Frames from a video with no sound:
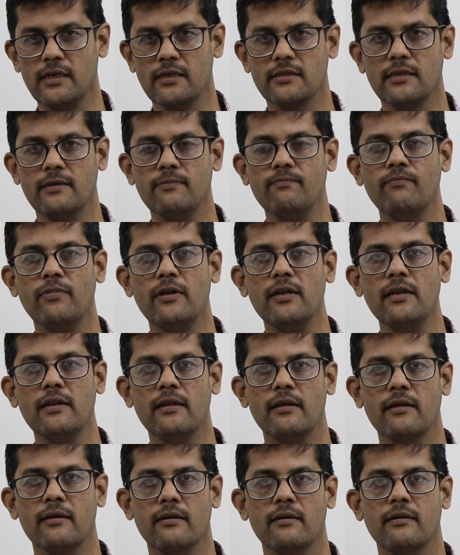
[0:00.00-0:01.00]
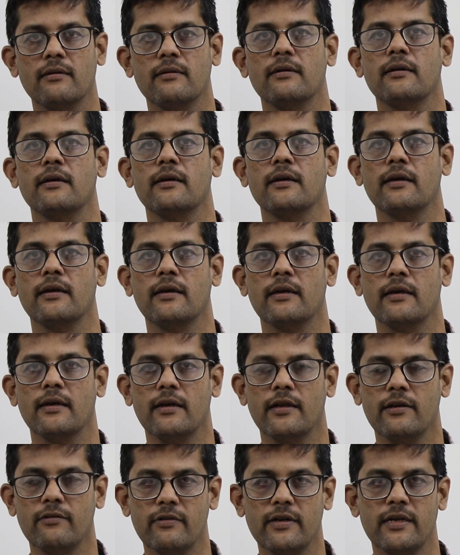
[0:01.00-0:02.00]
a simple
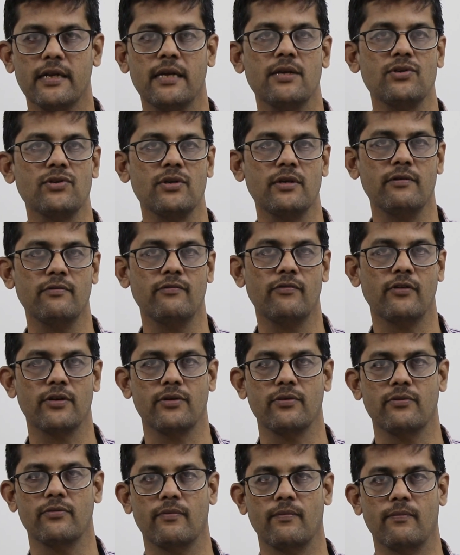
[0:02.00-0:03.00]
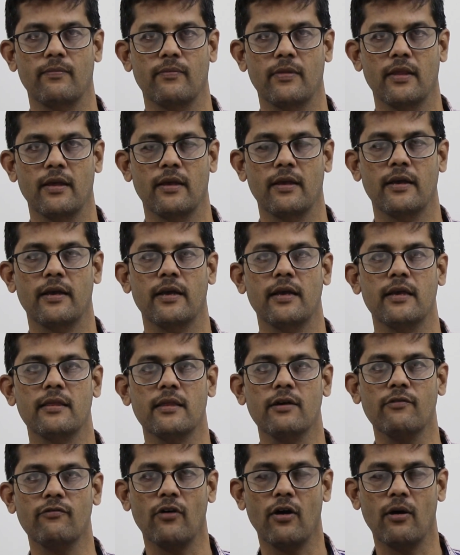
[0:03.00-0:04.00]
invitation for you in
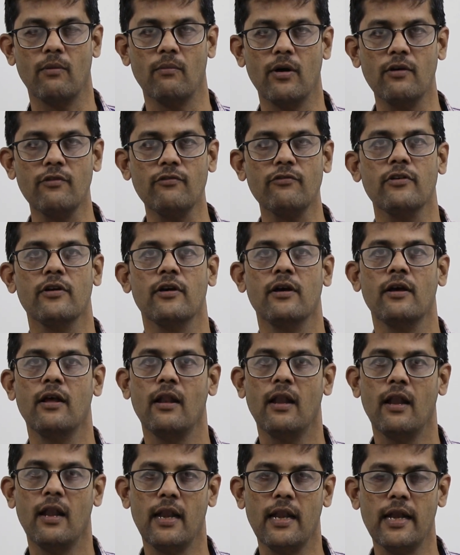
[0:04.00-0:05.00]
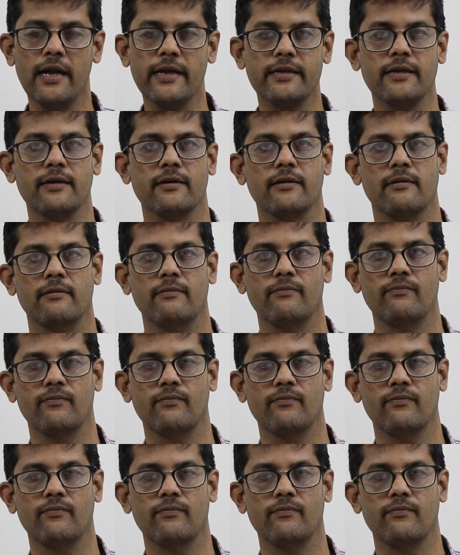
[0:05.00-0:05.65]
the form of letter.